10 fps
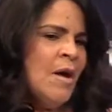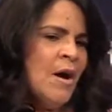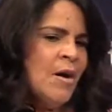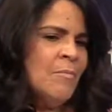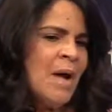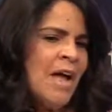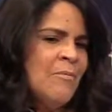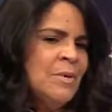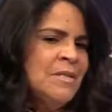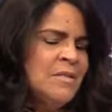um, I
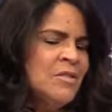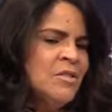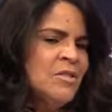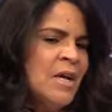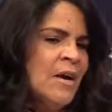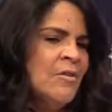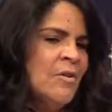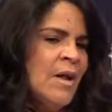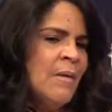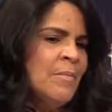have placed this desire,
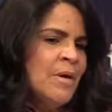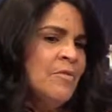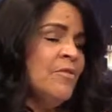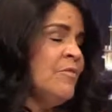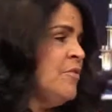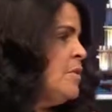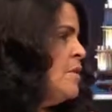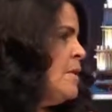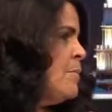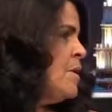and I'm going to fulfill
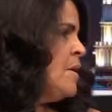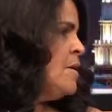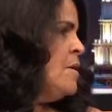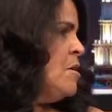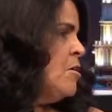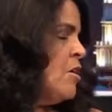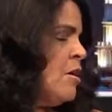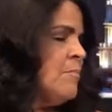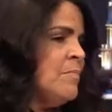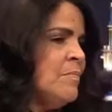it. I'm going to
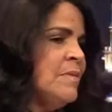come.